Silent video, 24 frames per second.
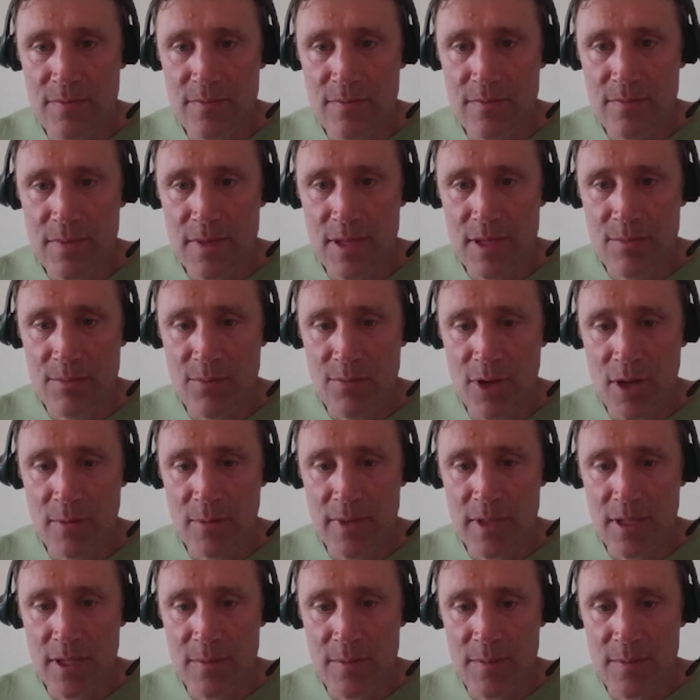You could probably
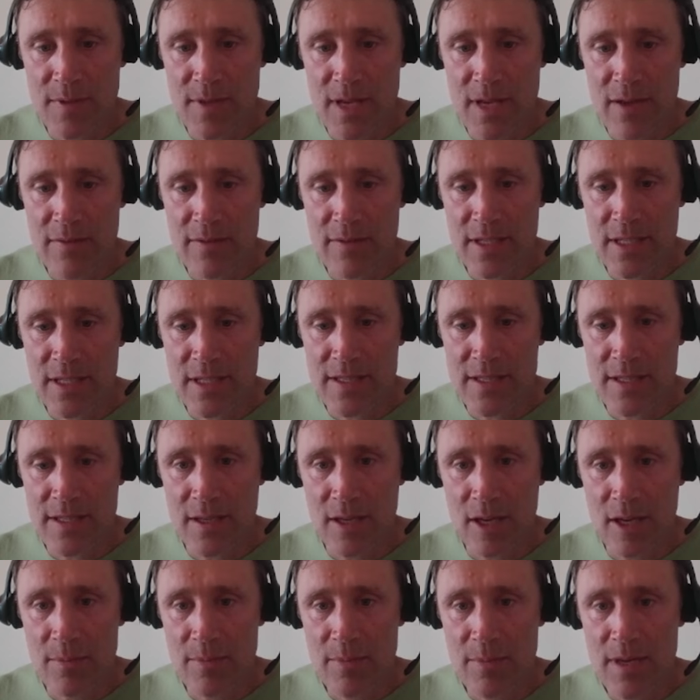even have it easing
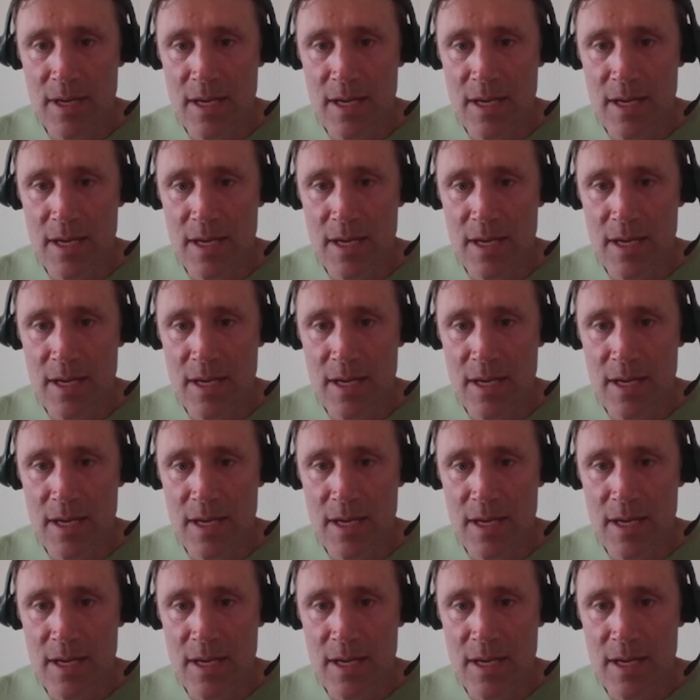up.